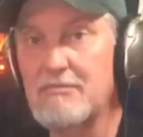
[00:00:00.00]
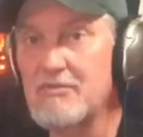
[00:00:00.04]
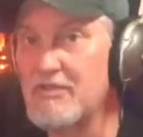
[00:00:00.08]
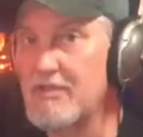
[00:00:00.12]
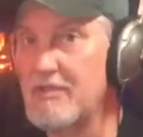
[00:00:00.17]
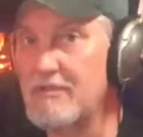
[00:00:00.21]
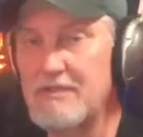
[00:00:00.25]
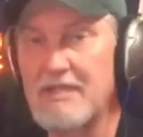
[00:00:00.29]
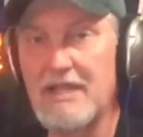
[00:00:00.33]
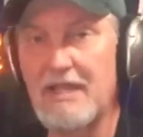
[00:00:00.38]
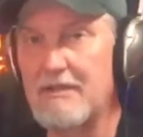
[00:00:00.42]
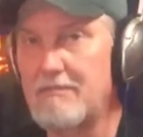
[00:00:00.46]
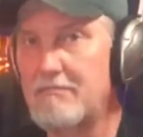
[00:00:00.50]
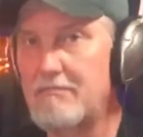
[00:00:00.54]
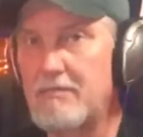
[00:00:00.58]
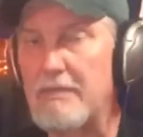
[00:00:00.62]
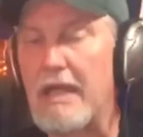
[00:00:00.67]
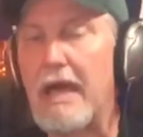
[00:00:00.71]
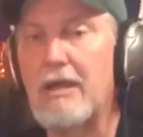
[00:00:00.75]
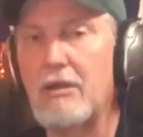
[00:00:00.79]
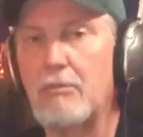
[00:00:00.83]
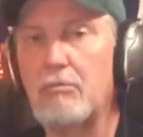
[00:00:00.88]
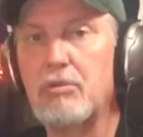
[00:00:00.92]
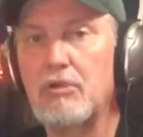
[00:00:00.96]
So yeah,
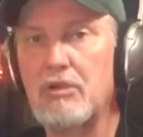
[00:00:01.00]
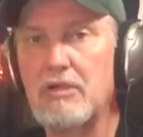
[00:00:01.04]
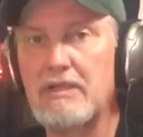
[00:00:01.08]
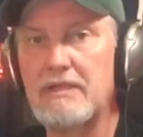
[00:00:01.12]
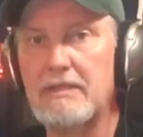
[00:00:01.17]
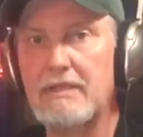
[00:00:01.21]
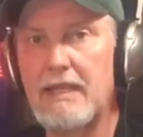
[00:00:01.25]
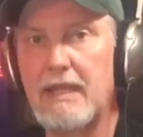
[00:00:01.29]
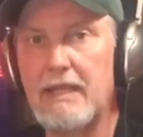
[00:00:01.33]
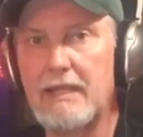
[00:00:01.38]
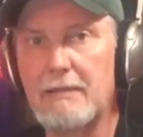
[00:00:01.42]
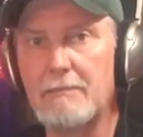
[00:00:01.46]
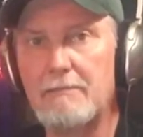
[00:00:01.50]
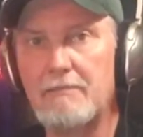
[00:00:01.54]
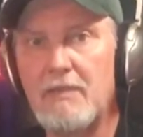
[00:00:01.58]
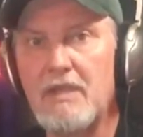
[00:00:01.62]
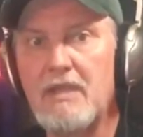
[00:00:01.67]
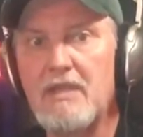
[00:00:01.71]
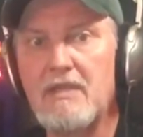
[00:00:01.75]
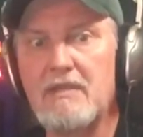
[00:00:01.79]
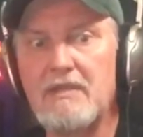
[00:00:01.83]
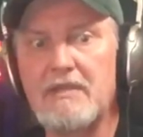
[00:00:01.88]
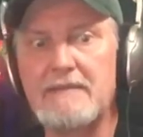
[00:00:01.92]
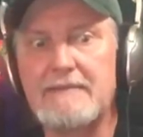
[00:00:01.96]
not a bullet neck.
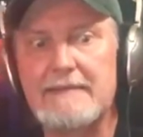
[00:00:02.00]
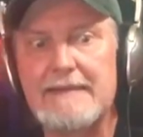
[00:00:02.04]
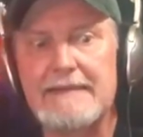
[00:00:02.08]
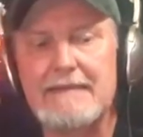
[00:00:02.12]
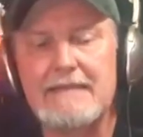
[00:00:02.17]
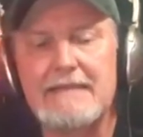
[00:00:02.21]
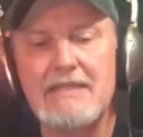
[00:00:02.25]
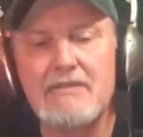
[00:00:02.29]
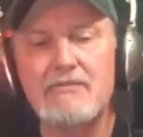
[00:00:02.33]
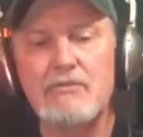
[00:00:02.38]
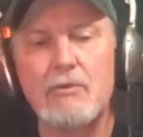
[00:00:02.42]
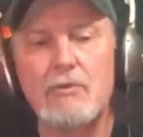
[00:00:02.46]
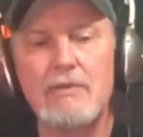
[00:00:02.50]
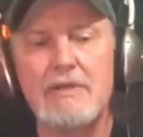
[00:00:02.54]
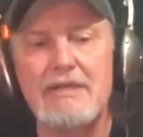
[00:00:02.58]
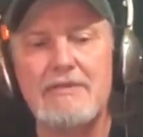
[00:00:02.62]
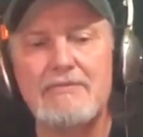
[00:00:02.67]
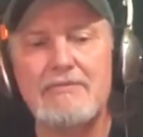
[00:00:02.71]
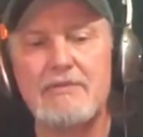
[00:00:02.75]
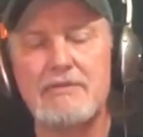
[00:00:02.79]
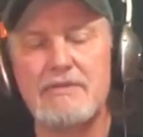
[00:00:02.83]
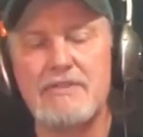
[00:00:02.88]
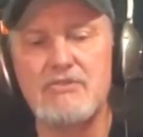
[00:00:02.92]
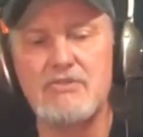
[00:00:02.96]
The dead giveaway
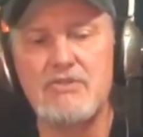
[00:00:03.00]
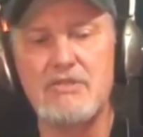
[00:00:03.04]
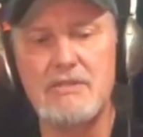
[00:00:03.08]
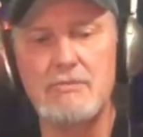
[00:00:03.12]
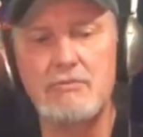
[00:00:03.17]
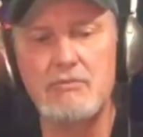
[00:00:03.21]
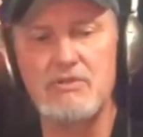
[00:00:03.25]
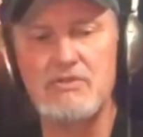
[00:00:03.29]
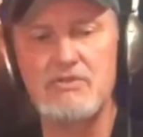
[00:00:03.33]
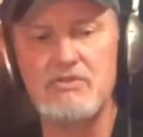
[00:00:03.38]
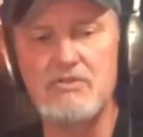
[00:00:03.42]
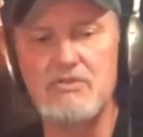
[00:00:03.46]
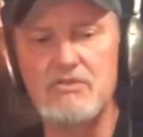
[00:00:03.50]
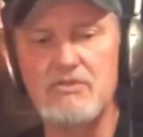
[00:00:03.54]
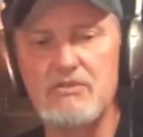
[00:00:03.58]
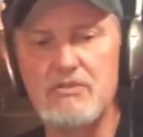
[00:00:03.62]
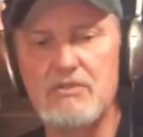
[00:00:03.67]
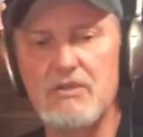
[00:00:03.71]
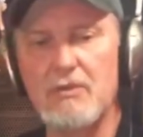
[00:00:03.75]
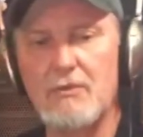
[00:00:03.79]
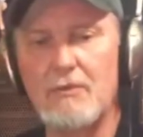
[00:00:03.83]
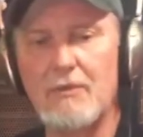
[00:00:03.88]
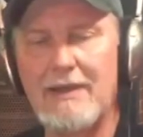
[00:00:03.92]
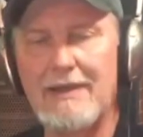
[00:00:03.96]
for the cheap ones that you
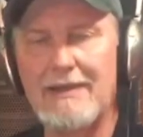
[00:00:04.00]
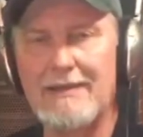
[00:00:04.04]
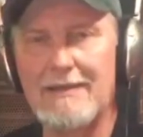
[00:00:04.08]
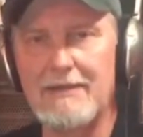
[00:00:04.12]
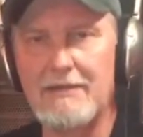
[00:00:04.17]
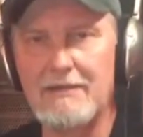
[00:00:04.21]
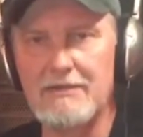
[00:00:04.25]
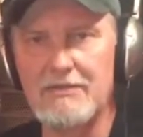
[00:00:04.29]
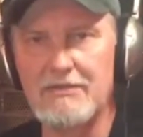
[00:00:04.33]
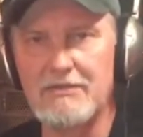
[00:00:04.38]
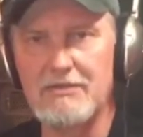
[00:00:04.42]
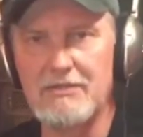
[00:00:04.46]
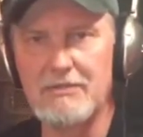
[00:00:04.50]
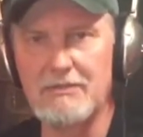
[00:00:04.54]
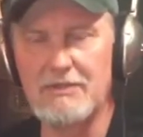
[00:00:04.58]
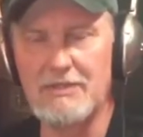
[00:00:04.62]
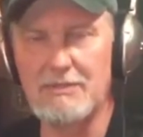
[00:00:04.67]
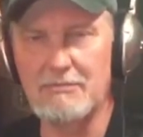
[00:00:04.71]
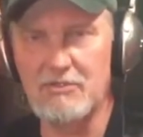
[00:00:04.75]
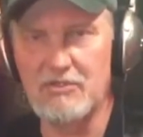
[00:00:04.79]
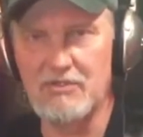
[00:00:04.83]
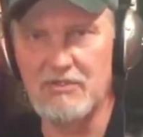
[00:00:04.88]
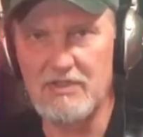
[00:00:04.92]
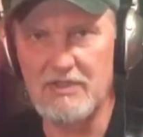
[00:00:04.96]
don't want are the
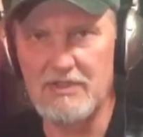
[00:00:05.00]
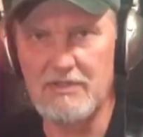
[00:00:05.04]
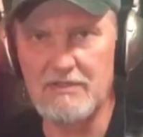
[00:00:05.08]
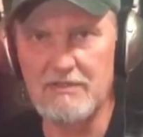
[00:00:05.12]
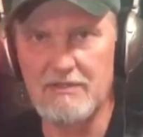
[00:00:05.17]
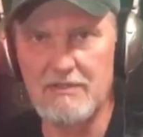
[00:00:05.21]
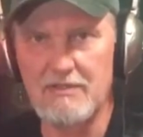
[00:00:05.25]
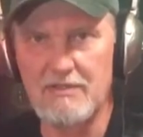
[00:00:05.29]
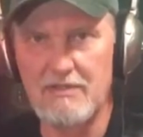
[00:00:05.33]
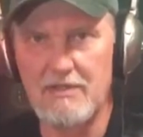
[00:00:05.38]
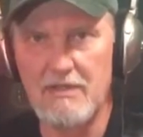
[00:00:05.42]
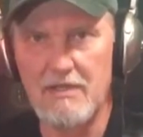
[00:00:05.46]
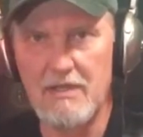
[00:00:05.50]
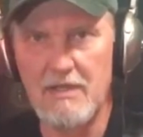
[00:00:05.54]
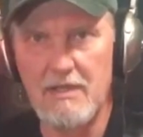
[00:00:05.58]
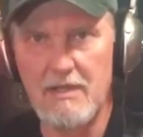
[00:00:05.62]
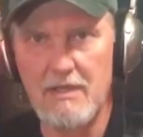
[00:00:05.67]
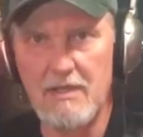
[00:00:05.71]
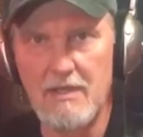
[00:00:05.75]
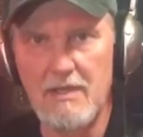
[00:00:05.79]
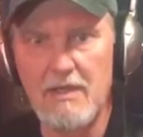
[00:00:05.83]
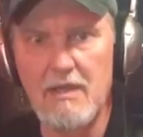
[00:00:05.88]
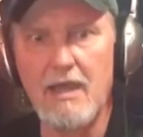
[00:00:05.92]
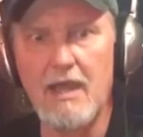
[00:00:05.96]
tuning machines.
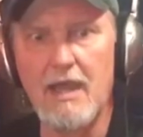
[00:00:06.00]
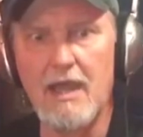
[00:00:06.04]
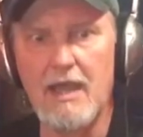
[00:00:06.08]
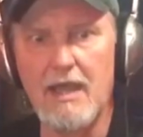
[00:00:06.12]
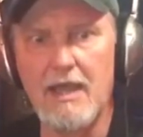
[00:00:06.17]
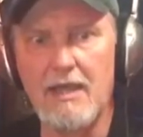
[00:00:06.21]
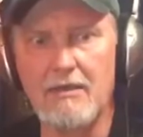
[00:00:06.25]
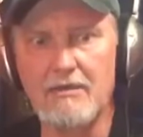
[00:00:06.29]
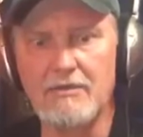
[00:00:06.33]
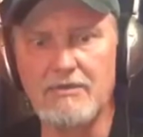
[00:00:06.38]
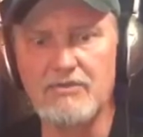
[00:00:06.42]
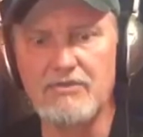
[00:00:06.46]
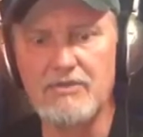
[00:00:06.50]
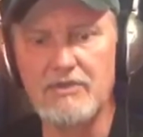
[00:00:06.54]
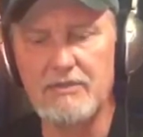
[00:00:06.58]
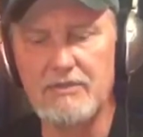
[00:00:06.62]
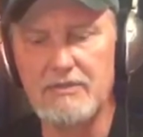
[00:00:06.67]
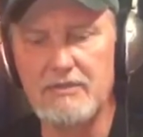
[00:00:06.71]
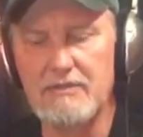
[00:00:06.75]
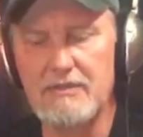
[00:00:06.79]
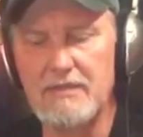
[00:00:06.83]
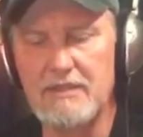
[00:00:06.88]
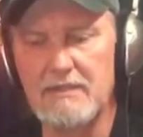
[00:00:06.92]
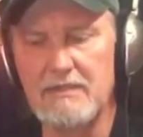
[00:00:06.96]
I'll show
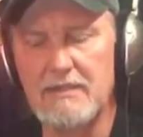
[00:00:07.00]
you here.